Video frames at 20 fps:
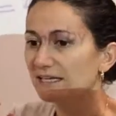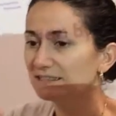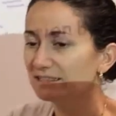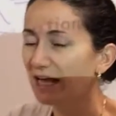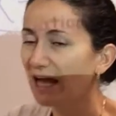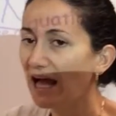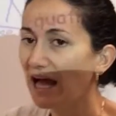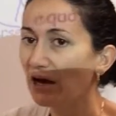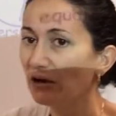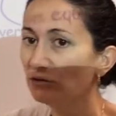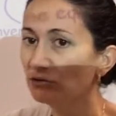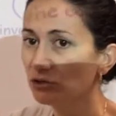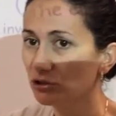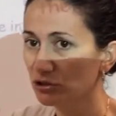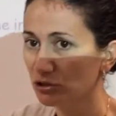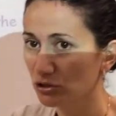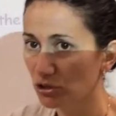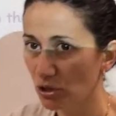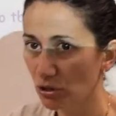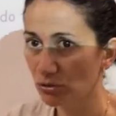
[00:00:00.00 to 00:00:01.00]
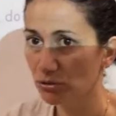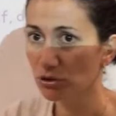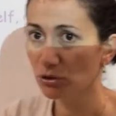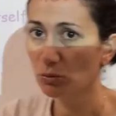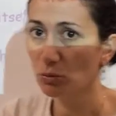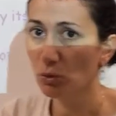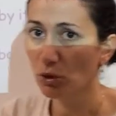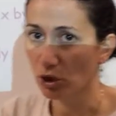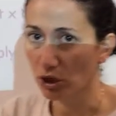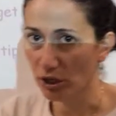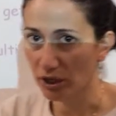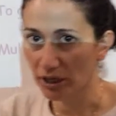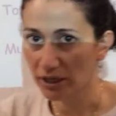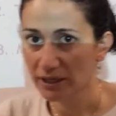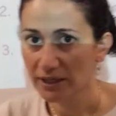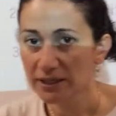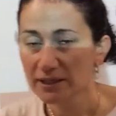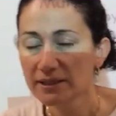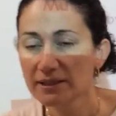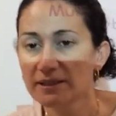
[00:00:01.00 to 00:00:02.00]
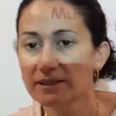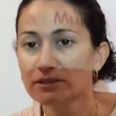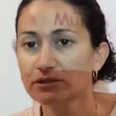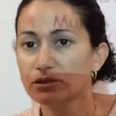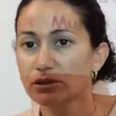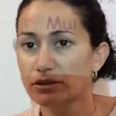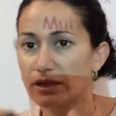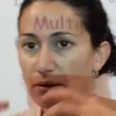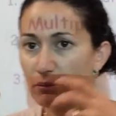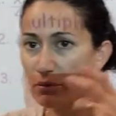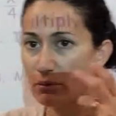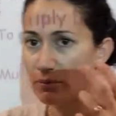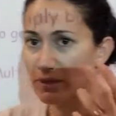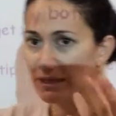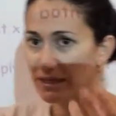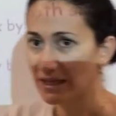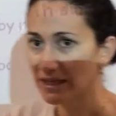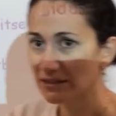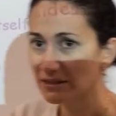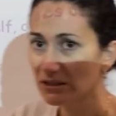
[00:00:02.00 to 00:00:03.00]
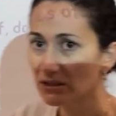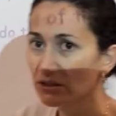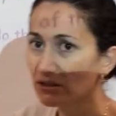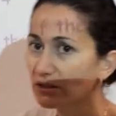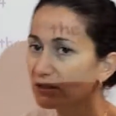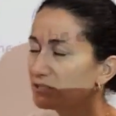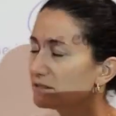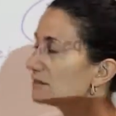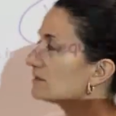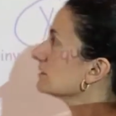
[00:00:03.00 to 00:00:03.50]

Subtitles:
is how to show your work, so that when we get to the